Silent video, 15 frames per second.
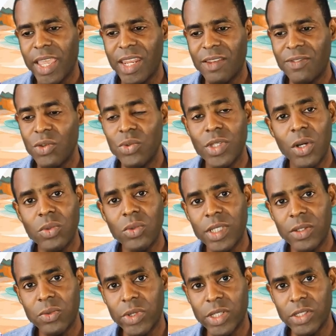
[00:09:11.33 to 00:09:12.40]
And if you don't
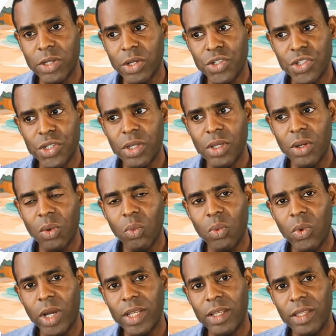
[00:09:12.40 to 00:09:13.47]
need research,
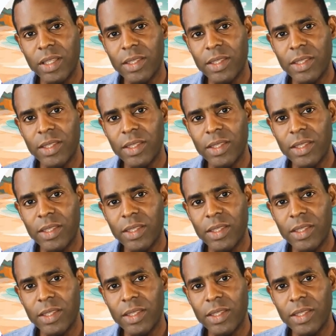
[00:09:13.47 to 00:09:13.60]
what